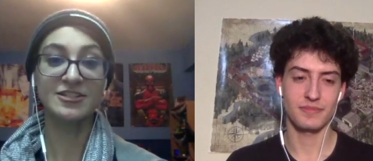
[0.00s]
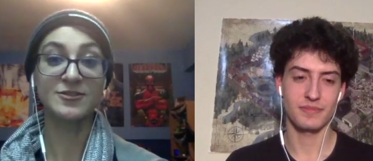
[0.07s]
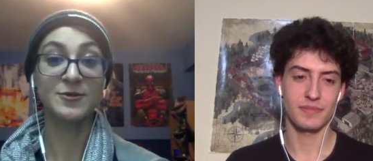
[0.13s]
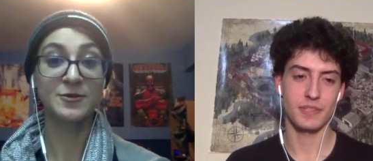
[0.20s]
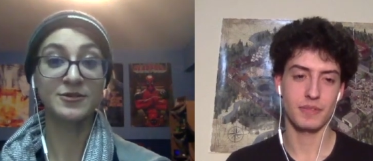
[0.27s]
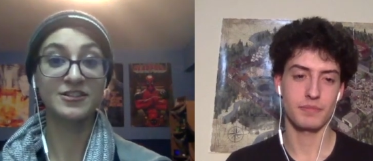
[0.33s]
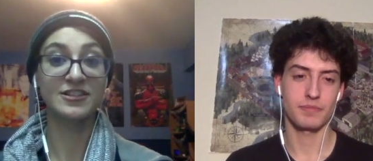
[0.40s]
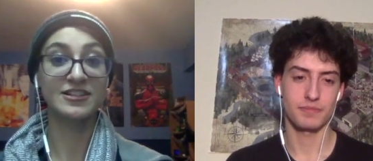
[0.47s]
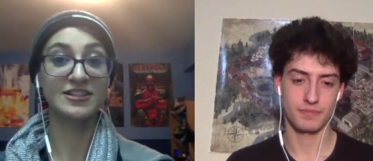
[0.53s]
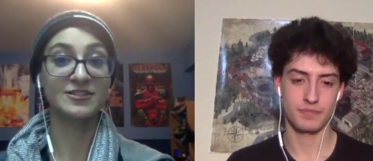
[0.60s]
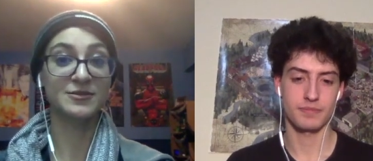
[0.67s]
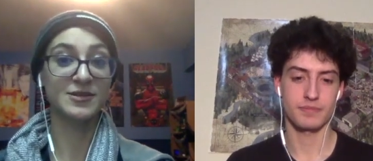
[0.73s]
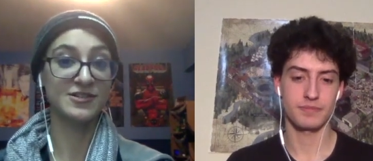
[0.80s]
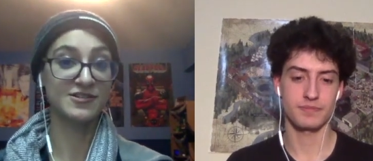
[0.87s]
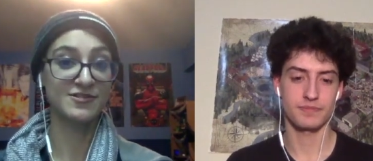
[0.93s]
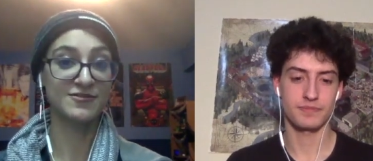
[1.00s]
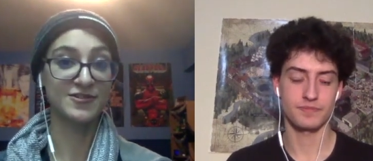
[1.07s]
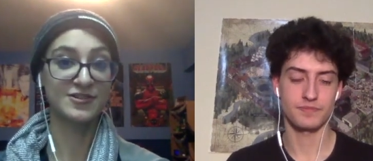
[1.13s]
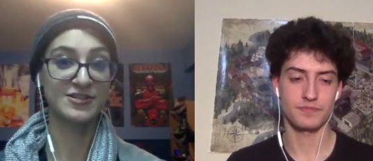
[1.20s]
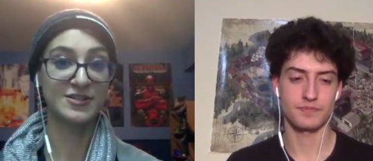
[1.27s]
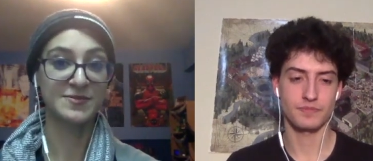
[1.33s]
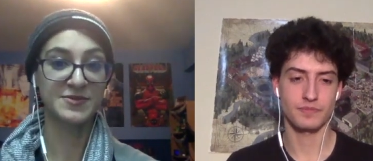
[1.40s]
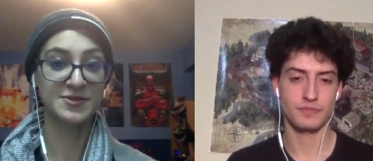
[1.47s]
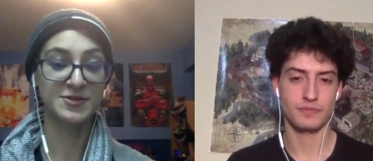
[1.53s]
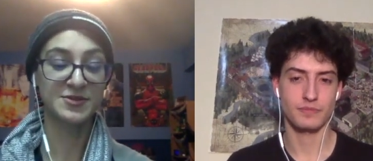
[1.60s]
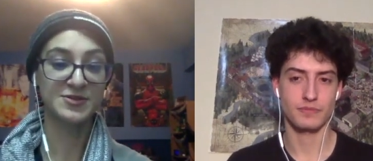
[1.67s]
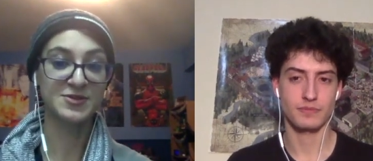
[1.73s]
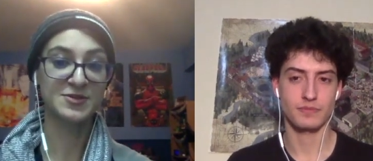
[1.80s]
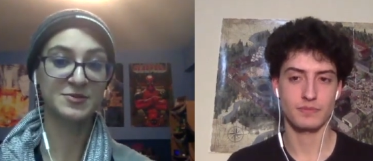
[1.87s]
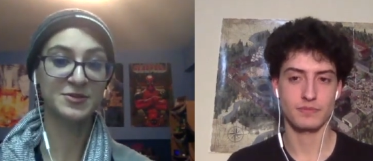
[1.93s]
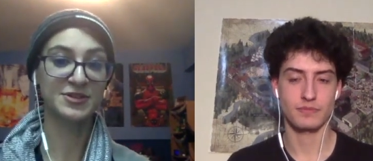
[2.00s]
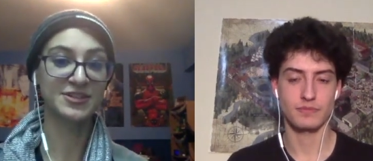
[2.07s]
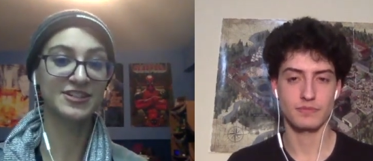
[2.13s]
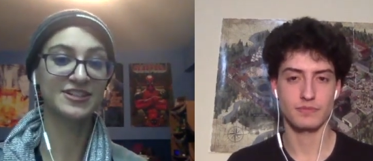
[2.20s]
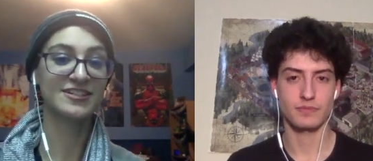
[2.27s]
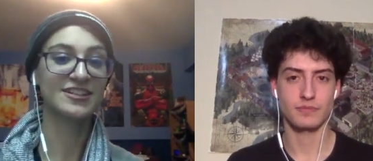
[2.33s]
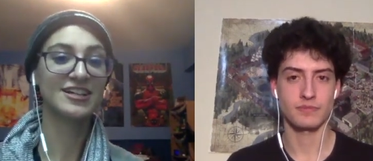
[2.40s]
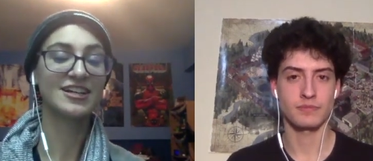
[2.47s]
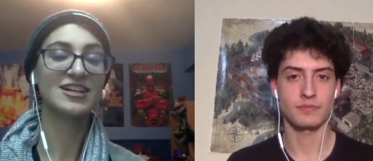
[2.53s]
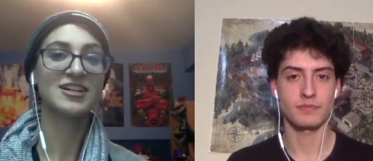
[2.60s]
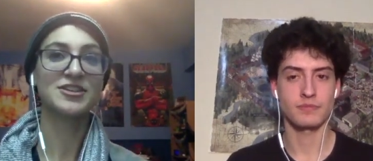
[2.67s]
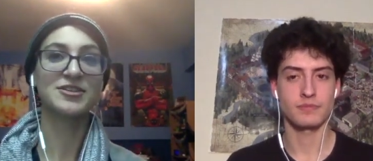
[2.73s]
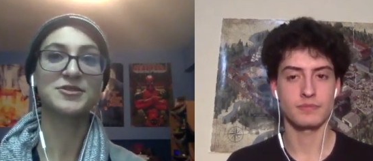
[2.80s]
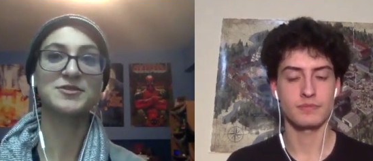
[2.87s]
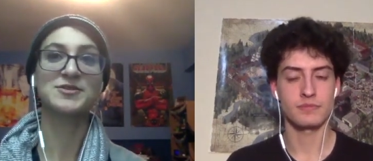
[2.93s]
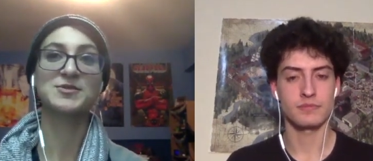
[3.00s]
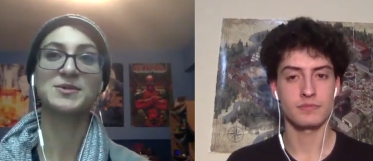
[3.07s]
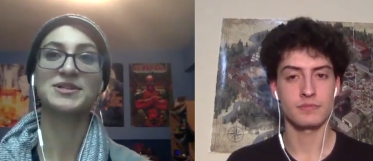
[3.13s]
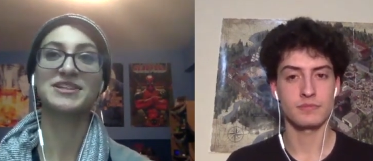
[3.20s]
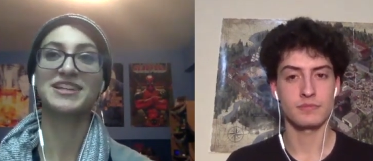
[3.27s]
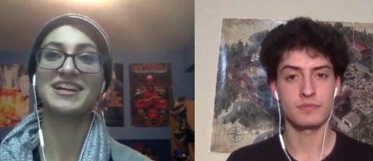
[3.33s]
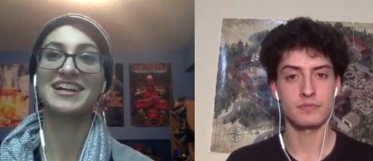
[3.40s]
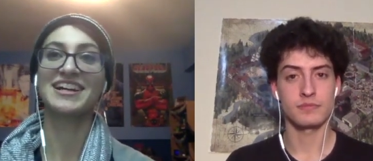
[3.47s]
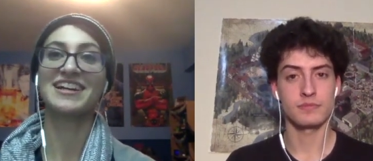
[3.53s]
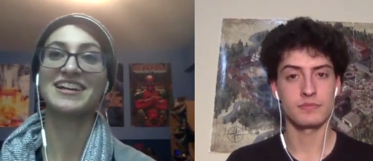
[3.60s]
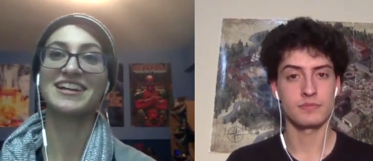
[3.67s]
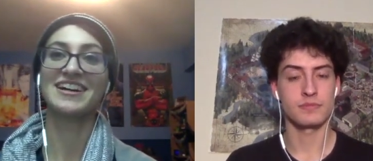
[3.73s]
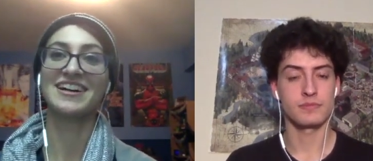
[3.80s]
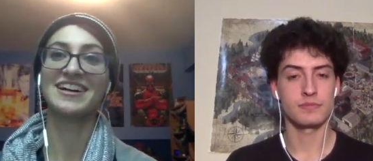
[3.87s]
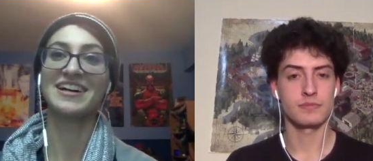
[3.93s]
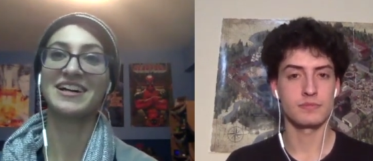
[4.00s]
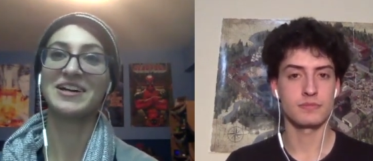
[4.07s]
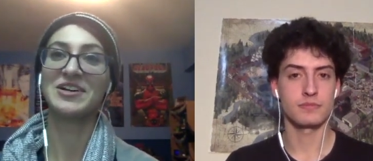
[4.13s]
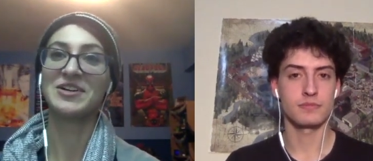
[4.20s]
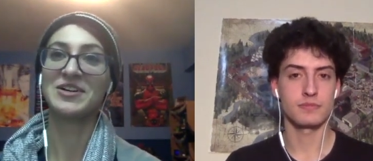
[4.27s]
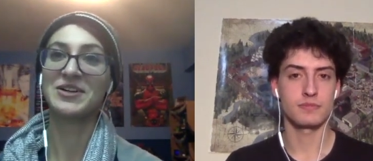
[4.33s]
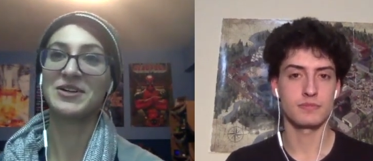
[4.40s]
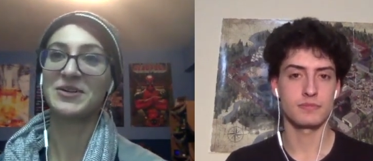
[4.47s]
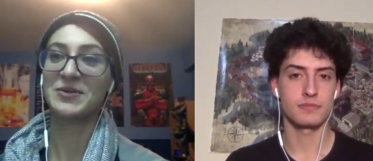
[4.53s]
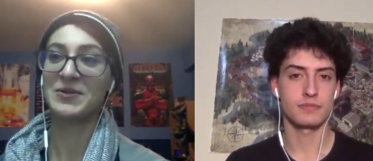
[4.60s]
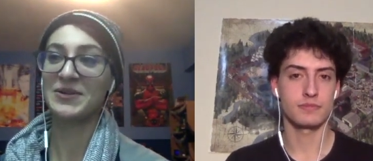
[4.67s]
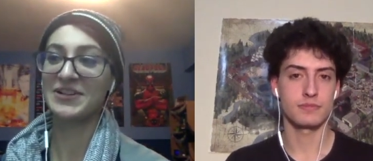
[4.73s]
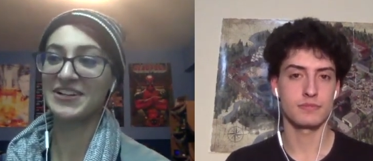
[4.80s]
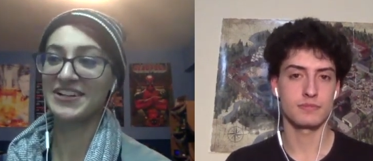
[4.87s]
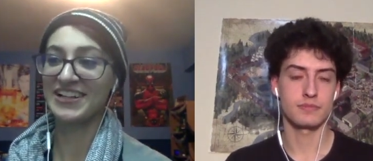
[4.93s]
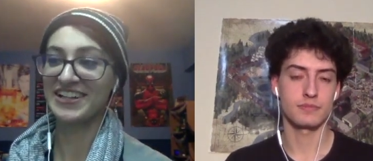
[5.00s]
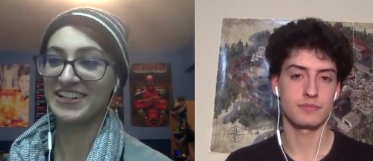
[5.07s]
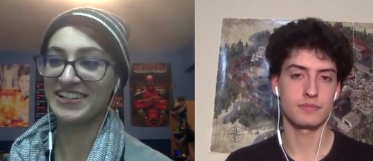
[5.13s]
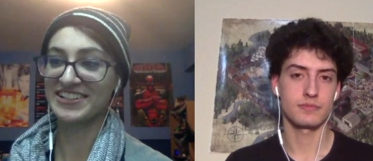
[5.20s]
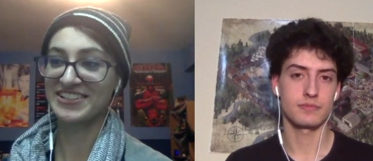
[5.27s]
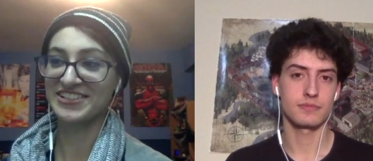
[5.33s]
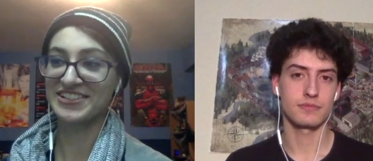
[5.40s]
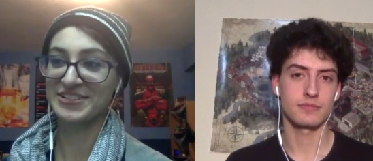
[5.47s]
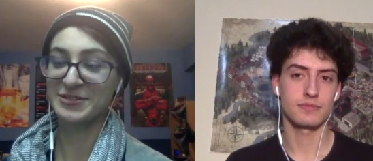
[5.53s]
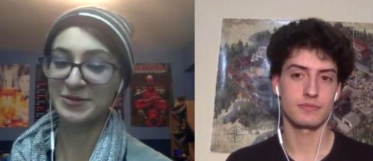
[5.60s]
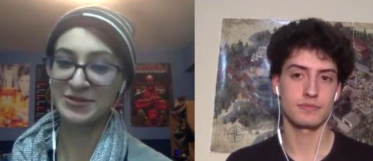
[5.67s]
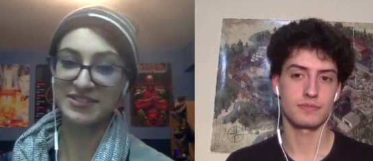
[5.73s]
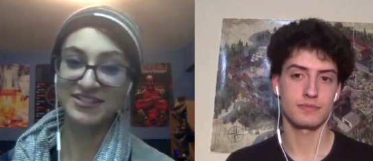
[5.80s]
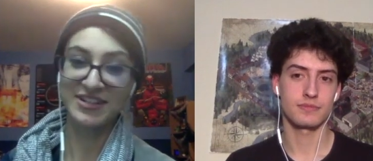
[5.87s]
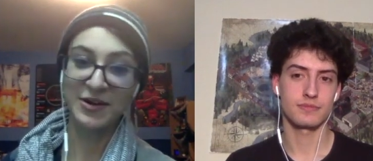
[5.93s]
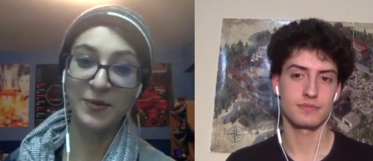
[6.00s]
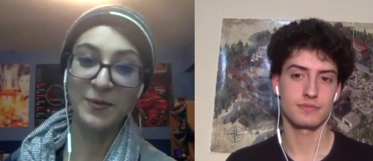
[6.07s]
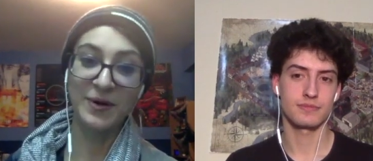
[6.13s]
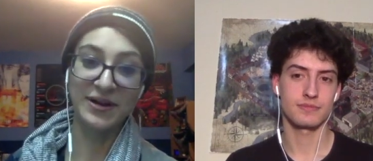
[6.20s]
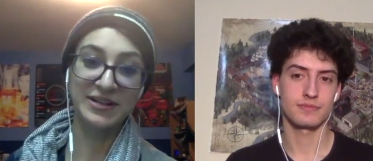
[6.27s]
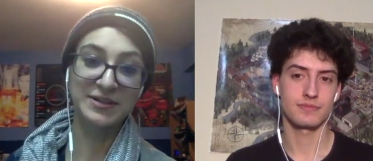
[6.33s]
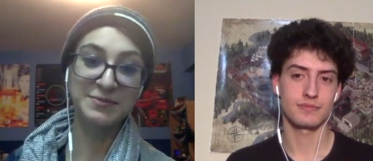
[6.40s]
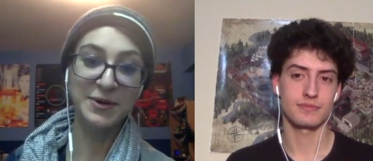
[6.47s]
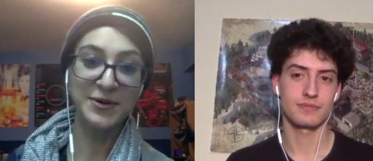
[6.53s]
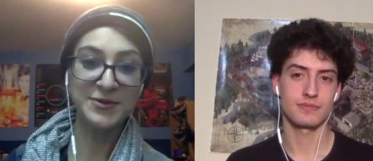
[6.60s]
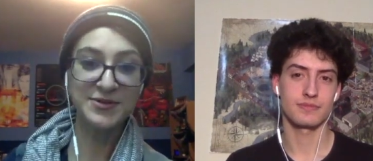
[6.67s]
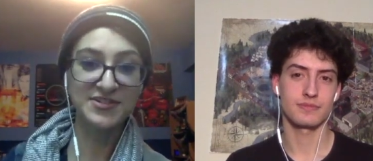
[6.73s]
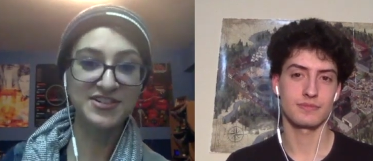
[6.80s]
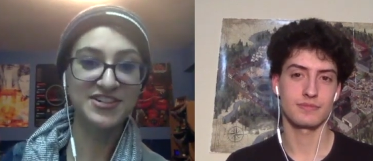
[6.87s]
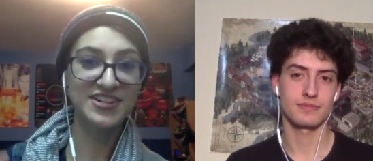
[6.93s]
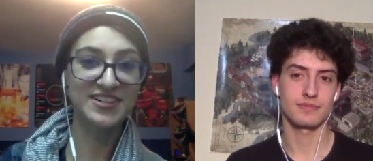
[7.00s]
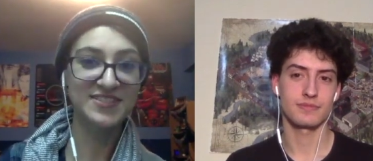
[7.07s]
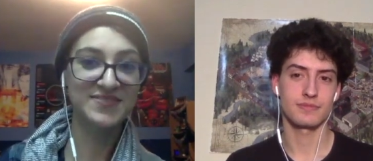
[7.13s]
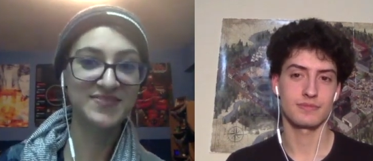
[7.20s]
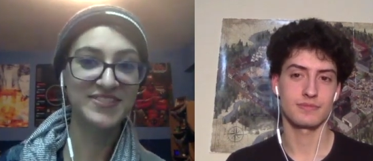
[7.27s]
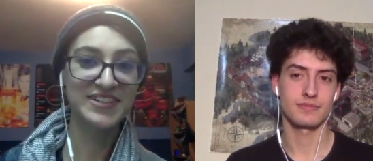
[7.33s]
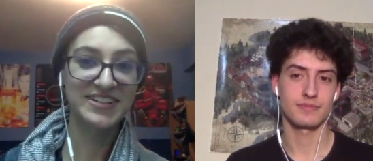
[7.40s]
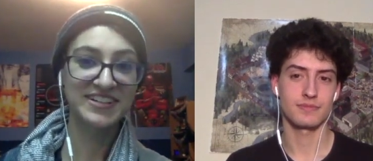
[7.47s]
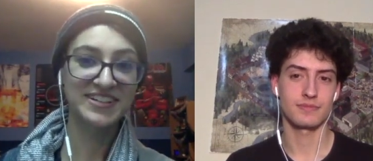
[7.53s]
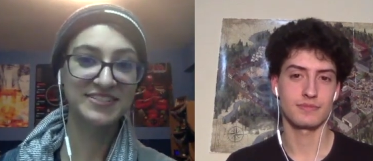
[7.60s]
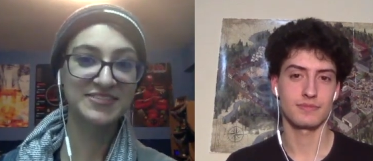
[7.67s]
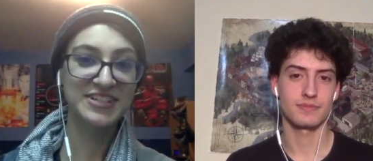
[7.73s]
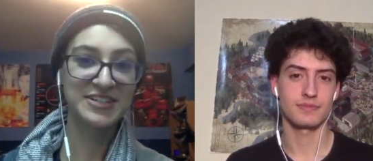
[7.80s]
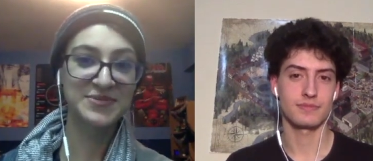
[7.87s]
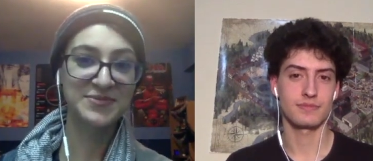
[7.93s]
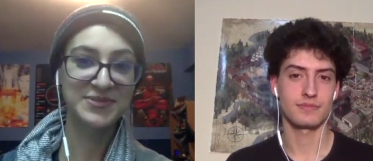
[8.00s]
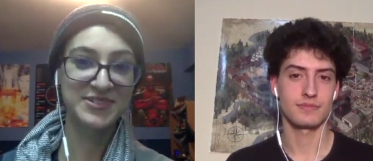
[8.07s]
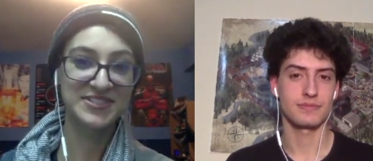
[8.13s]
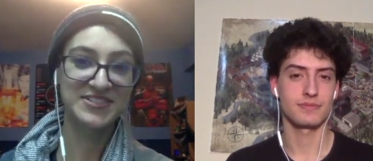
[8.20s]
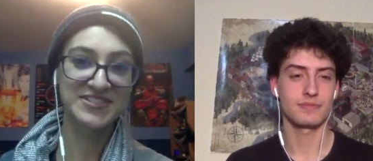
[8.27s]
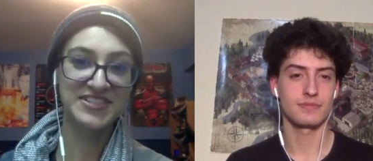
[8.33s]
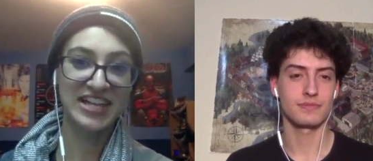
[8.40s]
Speaker 1: You really need to watch the first episode. It's super good. There was one line uh, where a character who was like a wanted poster of them was